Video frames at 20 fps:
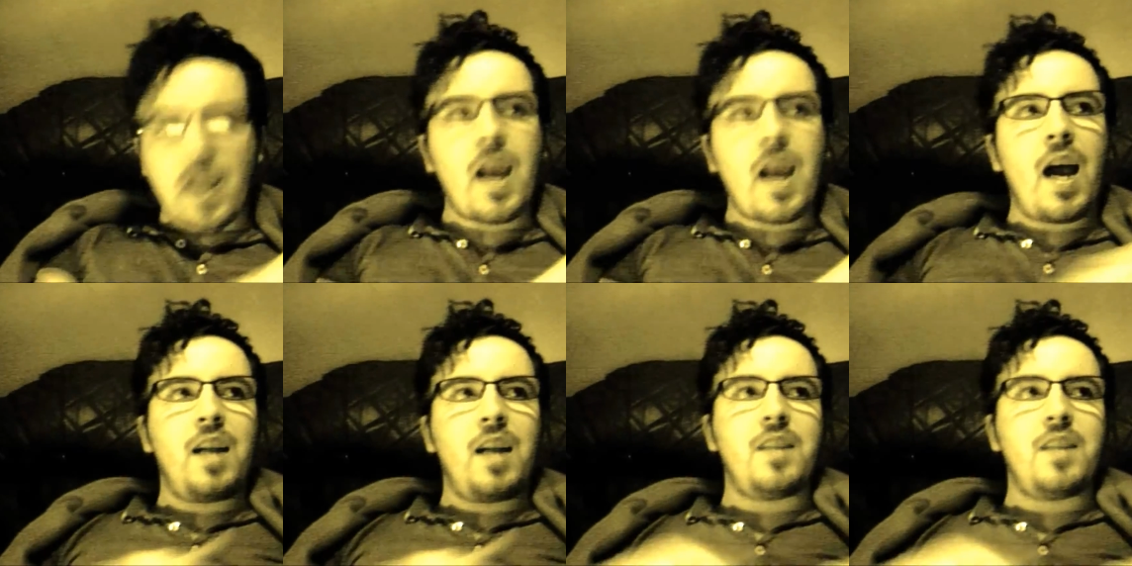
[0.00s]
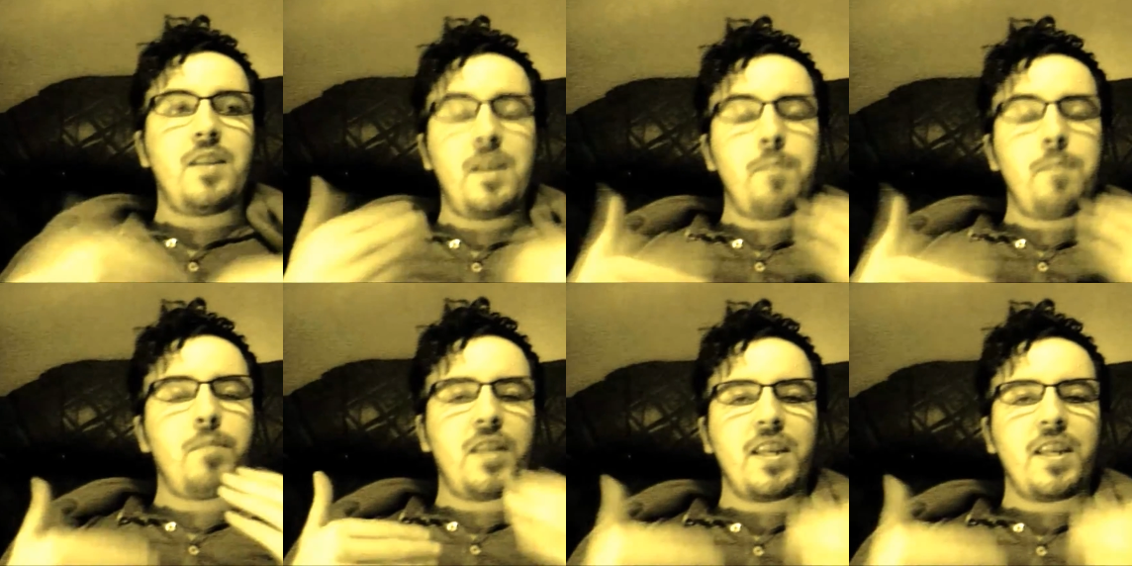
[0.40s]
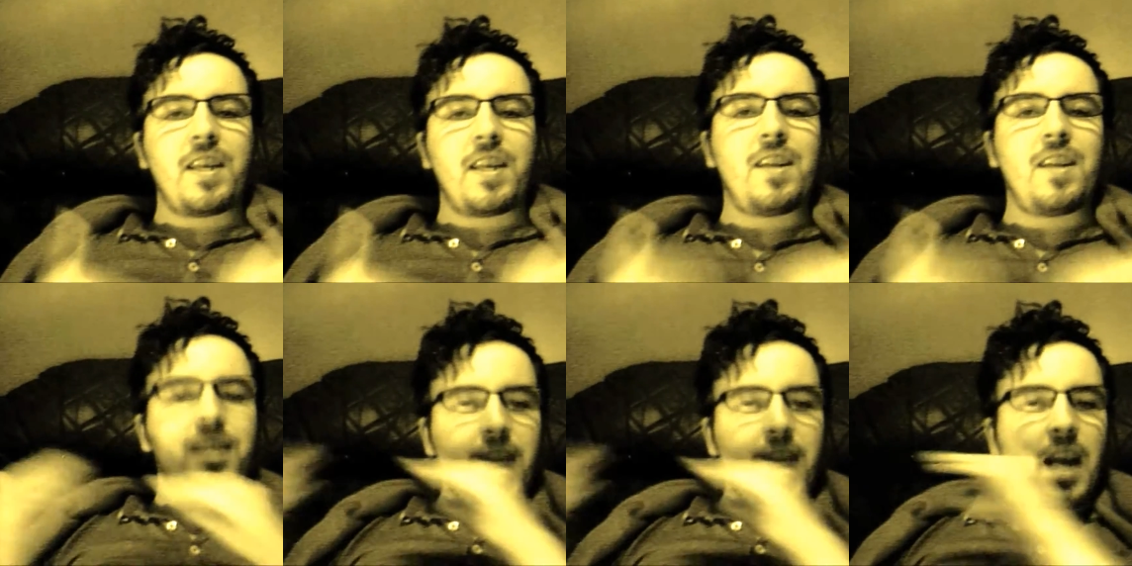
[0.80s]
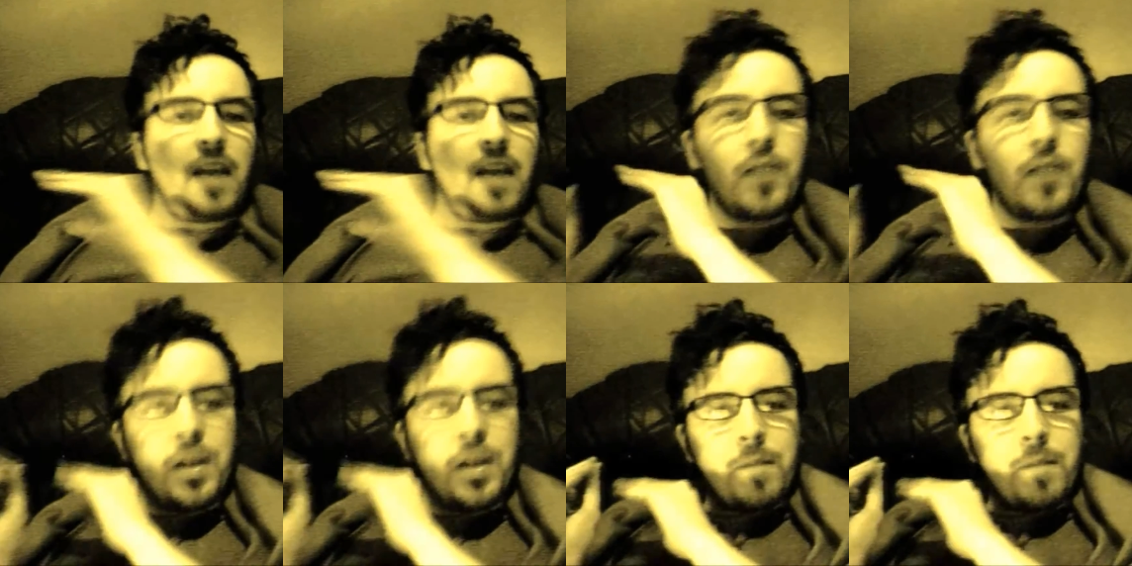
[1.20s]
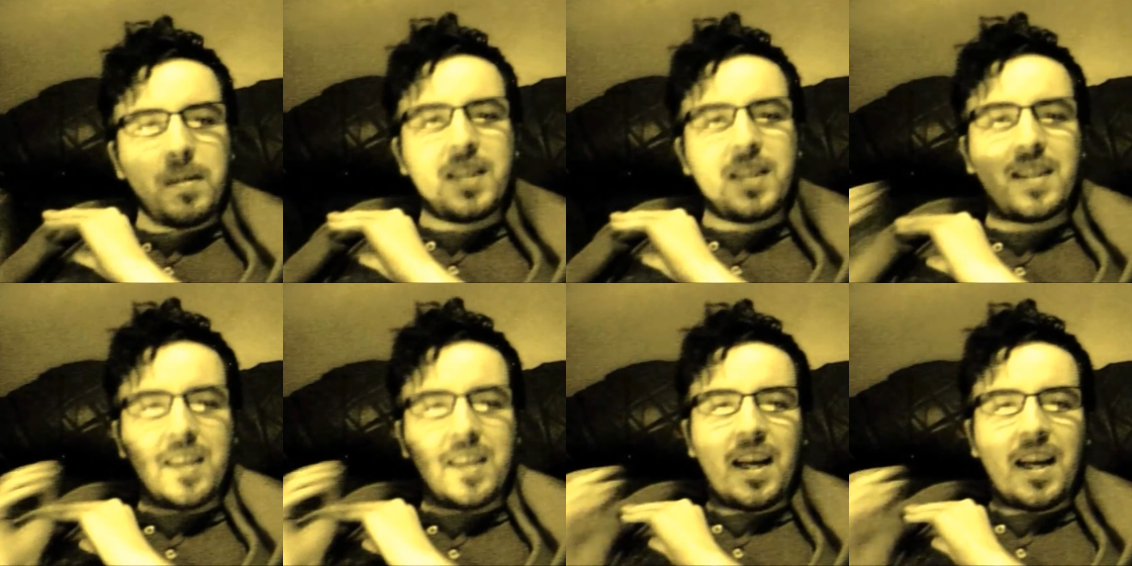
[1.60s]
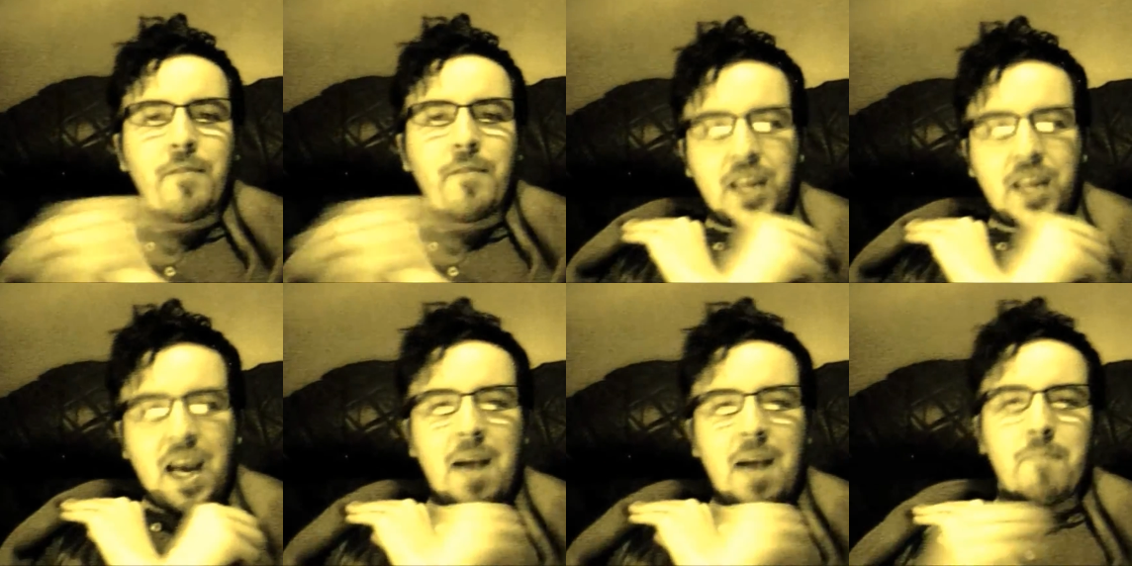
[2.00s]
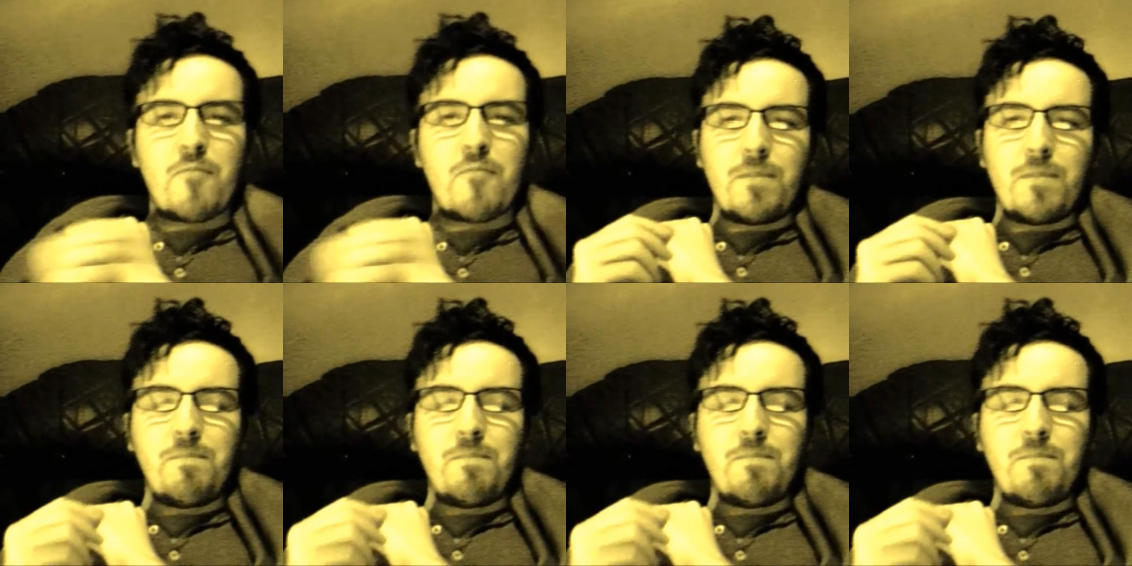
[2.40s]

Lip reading: and in particular Mr. David Cameron.